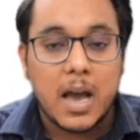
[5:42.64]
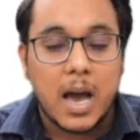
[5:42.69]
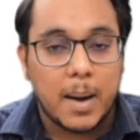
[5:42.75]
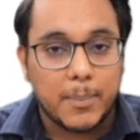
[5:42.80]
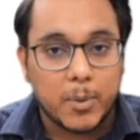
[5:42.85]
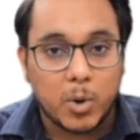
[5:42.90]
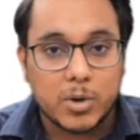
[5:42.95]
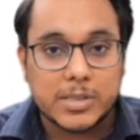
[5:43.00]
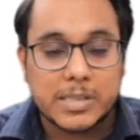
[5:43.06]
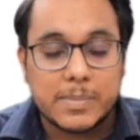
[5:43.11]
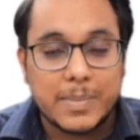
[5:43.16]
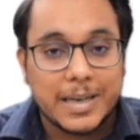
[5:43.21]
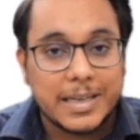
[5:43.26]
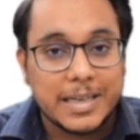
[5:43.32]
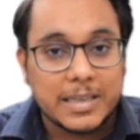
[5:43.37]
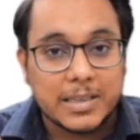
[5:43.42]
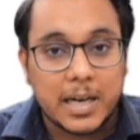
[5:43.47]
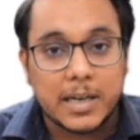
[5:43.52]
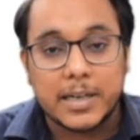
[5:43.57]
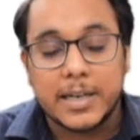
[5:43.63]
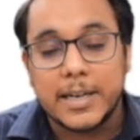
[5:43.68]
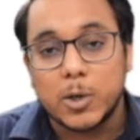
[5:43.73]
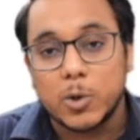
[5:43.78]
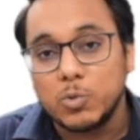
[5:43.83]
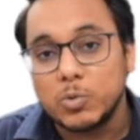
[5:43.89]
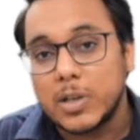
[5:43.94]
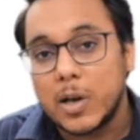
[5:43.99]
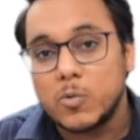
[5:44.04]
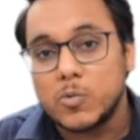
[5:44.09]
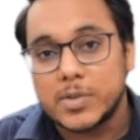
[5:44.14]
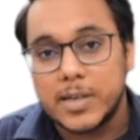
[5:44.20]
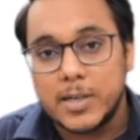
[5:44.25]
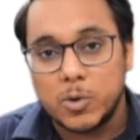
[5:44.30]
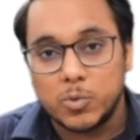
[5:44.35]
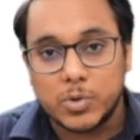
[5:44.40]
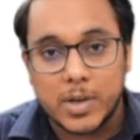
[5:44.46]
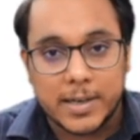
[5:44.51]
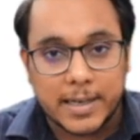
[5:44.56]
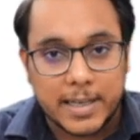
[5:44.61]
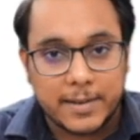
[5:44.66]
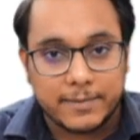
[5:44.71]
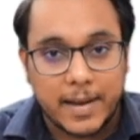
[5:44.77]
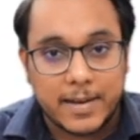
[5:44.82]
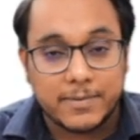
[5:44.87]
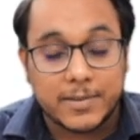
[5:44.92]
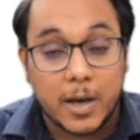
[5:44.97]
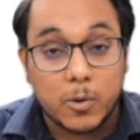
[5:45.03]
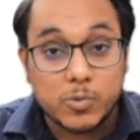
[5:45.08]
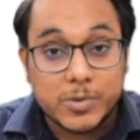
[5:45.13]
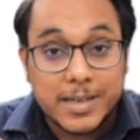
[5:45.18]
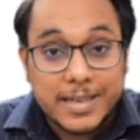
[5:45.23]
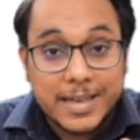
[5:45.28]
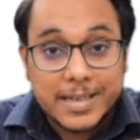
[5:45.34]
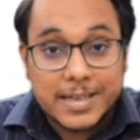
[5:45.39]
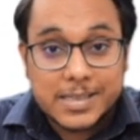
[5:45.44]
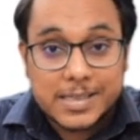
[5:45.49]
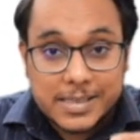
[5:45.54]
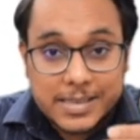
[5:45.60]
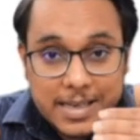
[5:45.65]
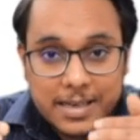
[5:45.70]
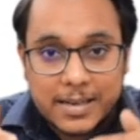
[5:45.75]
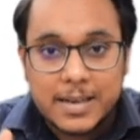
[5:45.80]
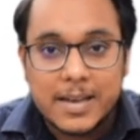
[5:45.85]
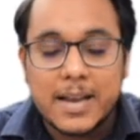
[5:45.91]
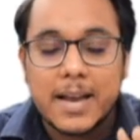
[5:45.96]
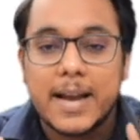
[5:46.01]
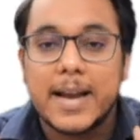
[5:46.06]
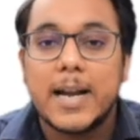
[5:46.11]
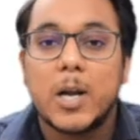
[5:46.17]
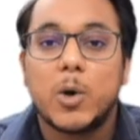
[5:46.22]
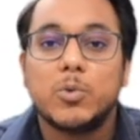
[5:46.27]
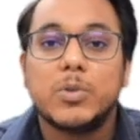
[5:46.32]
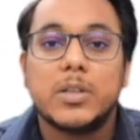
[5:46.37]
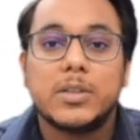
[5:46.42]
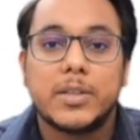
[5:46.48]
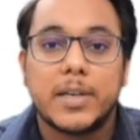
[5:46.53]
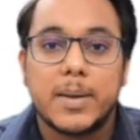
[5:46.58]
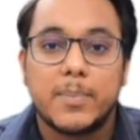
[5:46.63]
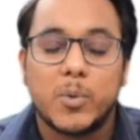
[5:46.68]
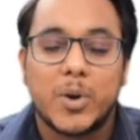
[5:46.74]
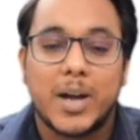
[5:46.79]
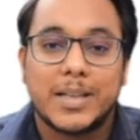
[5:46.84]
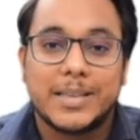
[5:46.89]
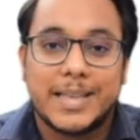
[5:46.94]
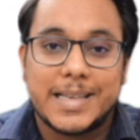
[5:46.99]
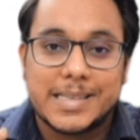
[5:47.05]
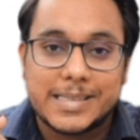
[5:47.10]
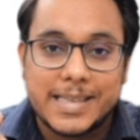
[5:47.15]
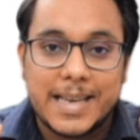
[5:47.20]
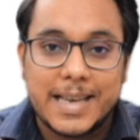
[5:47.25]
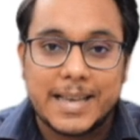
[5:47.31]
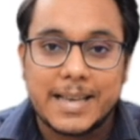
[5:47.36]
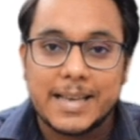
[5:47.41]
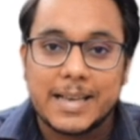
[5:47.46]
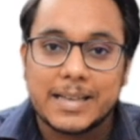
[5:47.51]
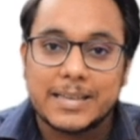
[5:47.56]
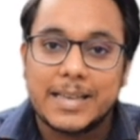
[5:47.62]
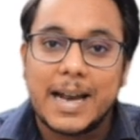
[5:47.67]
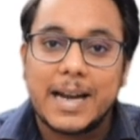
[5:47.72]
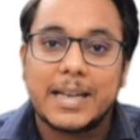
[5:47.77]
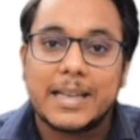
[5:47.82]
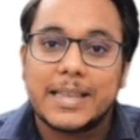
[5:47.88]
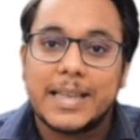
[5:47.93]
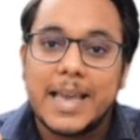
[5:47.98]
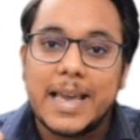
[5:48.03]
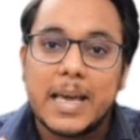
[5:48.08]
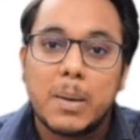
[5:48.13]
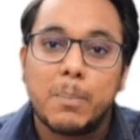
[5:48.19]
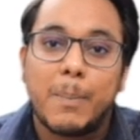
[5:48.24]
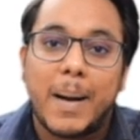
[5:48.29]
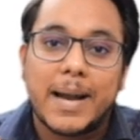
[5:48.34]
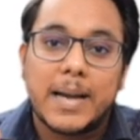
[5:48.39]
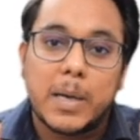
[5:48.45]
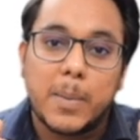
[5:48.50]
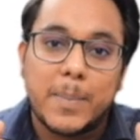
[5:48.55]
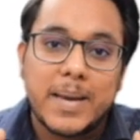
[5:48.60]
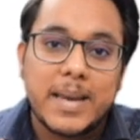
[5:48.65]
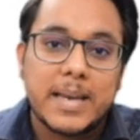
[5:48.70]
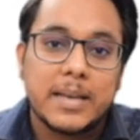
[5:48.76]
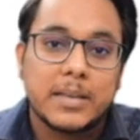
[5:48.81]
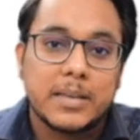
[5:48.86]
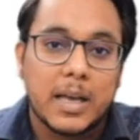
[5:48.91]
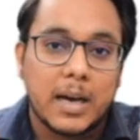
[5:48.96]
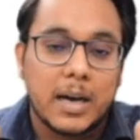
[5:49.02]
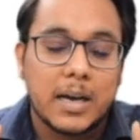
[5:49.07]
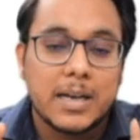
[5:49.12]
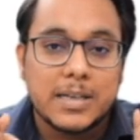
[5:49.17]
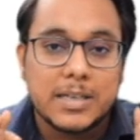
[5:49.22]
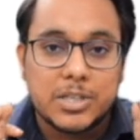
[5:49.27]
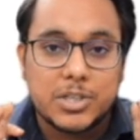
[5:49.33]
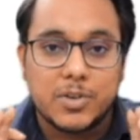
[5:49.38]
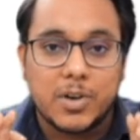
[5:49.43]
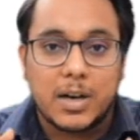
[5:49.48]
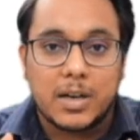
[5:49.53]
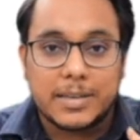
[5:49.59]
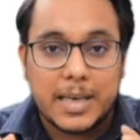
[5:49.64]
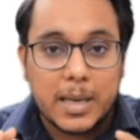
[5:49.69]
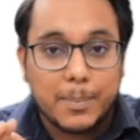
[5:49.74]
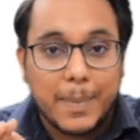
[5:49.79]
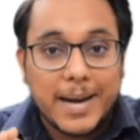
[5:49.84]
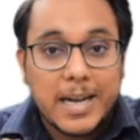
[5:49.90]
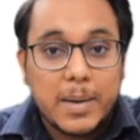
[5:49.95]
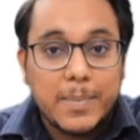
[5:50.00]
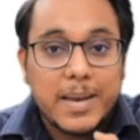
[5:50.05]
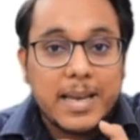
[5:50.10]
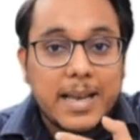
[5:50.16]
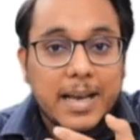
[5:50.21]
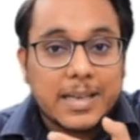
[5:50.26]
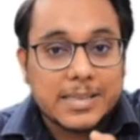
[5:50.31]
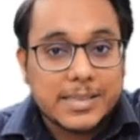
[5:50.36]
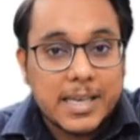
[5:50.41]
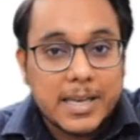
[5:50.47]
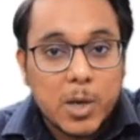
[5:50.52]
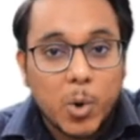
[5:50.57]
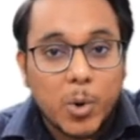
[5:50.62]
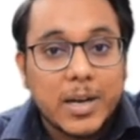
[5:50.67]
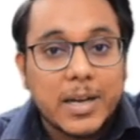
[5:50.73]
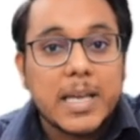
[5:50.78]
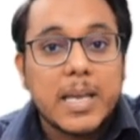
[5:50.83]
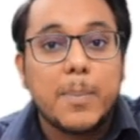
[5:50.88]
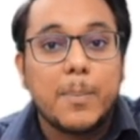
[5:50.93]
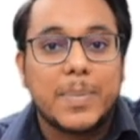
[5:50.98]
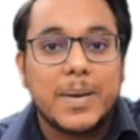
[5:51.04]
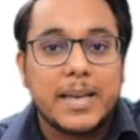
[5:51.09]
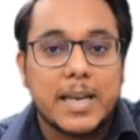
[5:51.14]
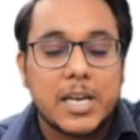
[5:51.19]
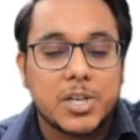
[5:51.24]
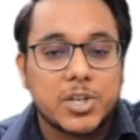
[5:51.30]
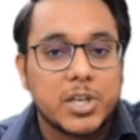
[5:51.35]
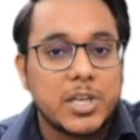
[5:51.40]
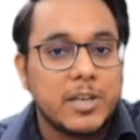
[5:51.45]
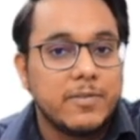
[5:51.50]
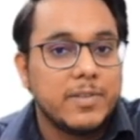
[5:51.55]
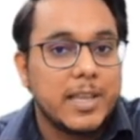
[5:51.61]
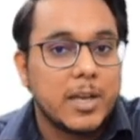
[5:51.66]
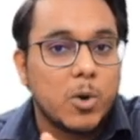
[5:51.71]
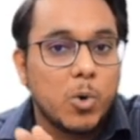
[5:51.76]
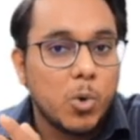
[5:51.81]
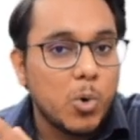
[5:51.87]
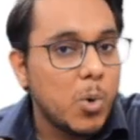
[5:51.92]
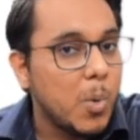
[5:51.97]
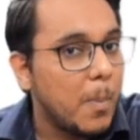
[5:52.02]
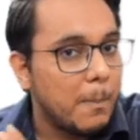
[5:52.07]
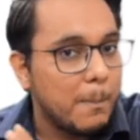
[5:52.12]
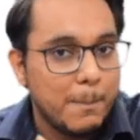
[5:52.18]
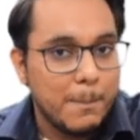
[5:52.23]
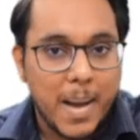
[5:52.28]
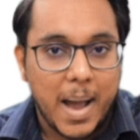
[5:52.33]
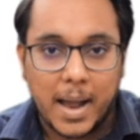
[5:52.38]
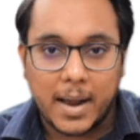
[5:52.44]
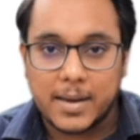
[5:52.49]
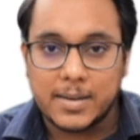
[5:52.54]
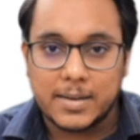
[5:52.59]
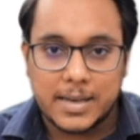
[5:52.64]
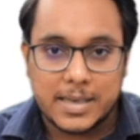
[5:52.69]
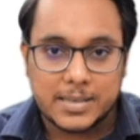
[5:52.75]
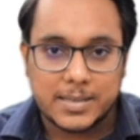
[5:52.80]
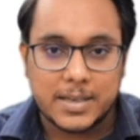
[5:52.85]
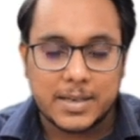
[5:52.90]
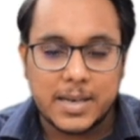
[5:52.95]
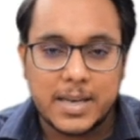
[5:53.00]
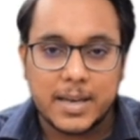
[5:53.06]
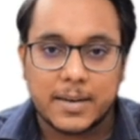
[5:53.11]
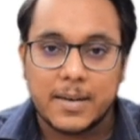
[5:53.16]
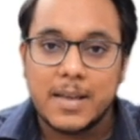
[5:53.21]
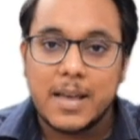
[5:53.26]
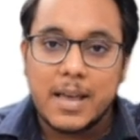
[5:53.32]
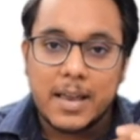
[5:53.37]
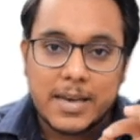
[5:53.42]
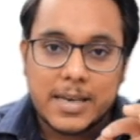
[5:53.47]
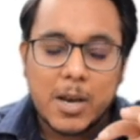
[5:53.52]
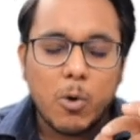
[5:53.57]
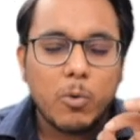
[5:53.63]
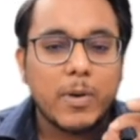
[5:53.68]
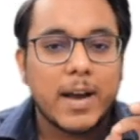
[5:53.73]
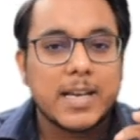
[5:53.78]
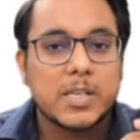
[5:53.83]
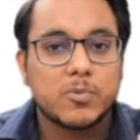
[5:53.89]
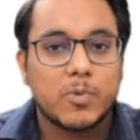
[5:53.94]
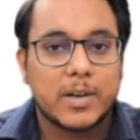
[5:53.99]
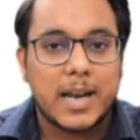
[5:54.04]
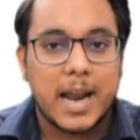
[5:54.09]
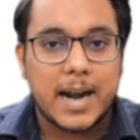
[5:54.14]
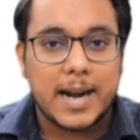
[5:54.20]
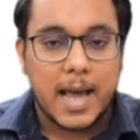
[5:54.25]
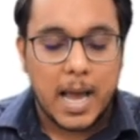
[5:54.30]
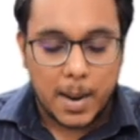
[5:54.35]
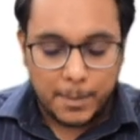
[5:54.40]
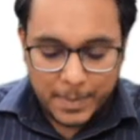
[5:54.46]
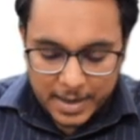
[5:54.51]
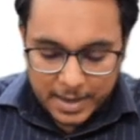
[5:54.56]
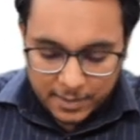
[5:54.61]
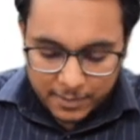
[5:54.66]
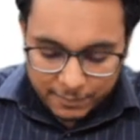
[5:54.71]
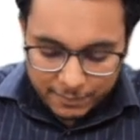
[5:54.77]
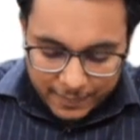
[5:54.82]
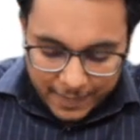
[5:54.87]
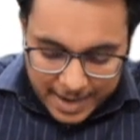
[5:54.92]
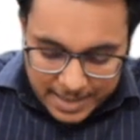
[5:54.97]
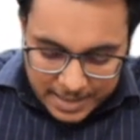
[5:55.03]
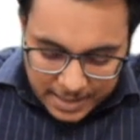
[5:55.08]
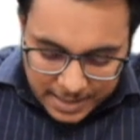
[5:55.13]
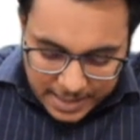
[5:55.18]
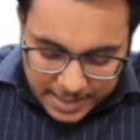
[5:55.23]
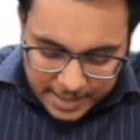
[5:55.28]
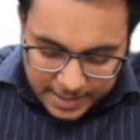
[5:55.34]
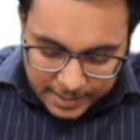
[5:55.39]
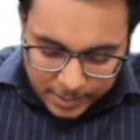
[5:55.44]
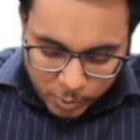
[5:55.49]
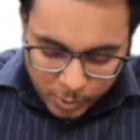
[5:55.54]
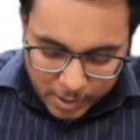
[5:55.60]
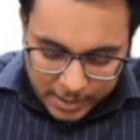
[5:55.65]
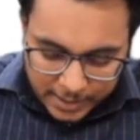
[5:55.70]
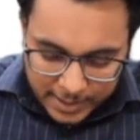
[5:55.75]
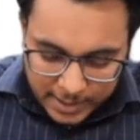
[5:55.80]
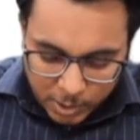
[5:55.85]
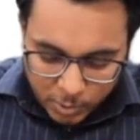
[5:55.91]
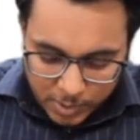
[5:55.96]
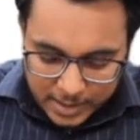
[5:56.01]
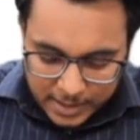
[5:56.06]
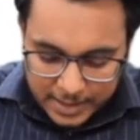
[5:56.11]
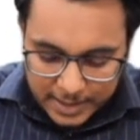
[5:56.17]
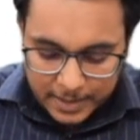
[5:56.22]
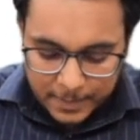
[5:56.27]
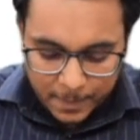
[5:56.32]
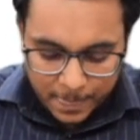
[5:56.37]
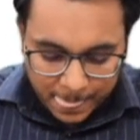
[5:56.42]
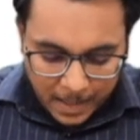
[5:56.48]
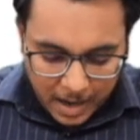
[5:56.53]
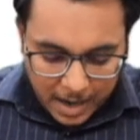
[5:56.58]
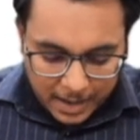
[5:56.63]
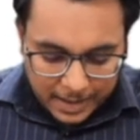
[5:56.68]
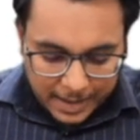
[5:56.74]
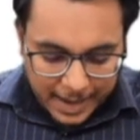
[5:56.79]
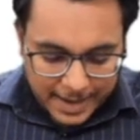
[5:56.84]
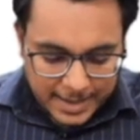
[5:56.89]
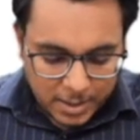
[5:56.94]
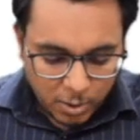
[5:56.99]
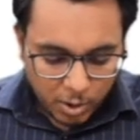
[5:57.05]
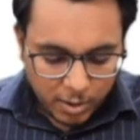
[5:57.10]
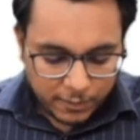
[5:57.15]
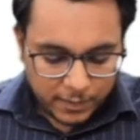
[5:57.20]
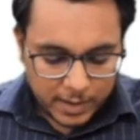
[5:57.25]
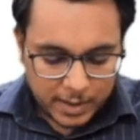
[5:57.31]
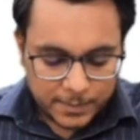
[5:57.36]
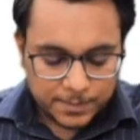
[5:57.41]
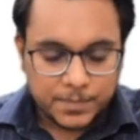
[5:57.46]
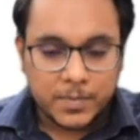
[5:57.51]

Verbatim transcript: approximately 32,000 to 35,000, are still into the Tripura. They say that there might be a security implication if they go back. Is it clear? Now, guys, what had happened? Finally, in 2020, a kind of a